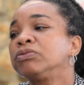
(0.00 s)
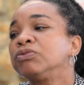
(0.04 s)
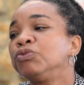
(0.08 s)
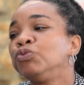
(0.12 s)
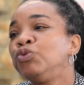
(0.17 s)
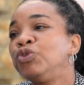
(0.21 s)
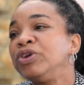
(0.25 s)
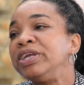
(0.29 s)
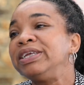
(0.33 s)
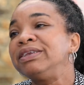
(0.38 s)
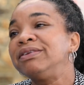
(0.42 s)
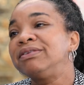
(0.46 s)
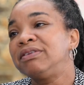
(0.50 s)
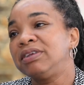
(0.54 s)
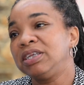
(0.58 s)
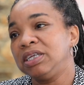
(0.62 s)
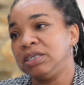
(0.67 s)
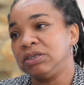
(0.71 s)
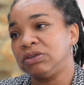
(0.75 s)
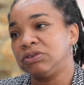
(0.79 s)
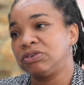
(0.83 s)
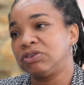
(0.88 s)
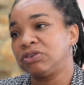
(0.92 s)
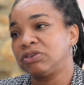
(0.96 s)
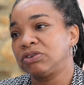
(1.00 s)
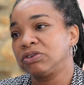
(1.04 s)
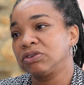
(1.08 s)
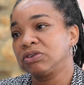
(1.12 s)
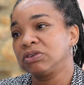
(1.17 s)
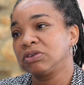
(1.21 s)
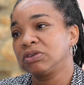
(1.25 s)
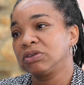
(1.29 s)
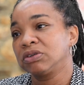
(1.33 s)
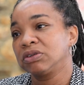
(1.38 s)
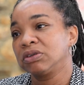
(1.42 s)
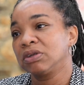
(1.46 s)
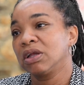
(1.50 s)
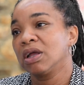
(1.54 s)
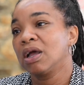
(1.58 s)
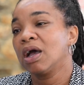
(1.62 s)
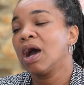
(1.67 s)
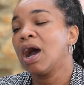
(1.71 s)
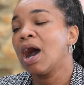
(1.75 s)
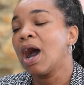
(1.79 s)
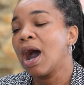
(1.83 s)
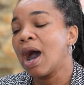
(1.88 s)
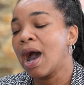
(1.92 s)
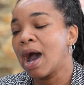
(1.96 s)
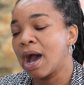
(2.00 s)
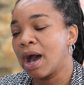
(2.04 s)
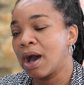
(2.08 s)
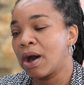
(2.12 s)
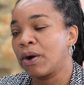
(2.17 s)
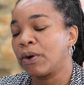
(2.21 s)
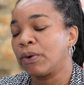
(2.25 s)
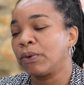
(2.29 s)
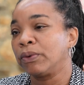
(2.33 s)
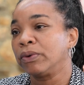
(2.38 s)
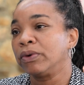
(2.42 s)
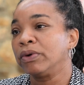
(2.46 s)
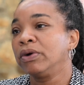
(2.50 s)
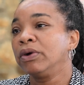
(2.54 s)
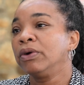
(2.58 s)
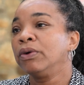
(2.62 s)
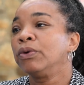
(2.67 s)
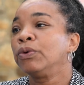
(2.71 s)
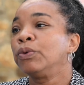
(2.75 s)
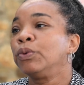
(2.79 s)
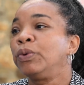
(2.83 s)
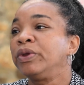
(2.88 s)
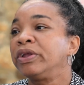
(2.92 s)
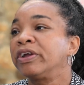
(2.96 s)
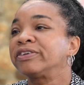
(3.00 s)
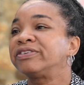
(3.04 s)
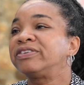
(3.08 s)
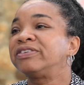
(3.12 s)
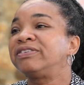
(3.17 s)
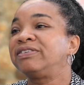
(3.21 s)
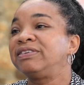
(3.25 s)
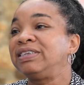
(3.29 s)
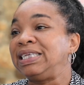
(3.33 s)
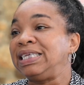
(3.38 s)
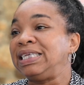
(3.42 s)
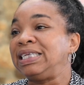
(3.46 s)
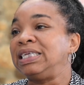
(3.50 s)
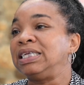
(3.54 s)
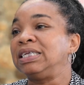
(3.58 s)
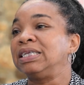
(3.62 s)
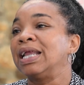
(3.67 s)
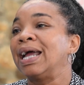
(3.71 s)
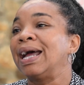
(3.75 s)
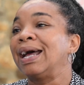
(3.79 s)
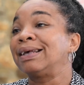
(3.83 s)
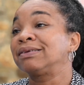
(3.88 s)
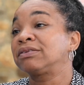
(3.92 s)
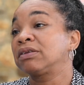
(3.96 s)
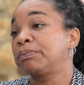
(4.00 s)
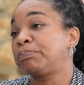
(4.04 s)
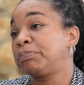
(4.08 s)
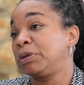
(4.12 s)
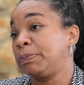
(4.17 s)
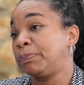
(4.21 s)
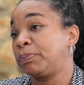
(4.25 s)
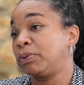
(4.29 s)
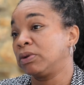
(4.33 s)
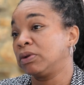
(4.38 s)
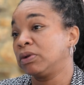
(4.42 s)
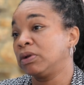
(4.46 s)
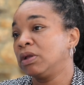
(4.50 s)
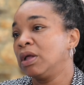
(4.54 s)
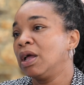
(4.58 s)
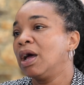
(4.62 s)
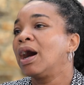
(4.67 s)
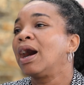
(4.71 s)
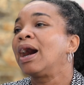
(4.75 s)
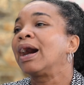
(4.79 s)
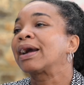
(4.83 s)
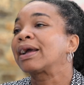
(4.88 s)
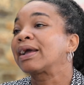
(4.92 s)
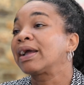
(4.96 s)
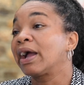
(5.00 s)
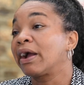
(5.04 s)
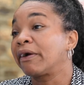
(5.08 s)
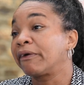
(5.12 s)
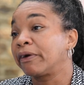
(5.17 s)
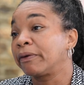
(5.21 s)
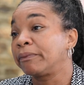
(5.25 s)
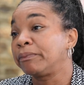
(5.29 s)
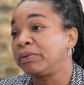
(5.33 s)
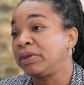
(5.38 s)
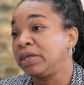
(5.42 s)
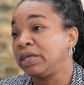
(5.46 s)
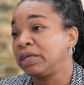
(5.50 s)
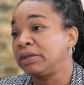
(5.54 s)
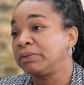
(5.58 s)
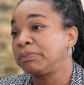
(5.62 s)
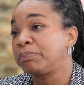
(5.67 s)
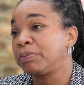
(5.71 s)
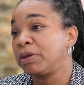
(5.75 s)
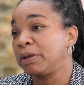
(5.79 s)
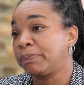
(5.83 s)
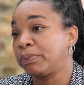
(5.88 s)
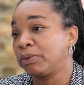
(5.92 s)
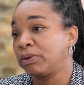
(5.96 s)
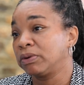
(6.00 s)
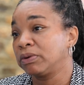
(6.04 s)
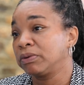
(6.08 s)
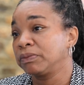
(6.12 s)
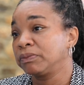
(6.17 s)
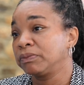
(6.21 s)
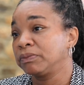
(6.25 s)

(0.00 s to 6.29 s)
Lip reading: reteach how we are seen as a people, a Caribbean people,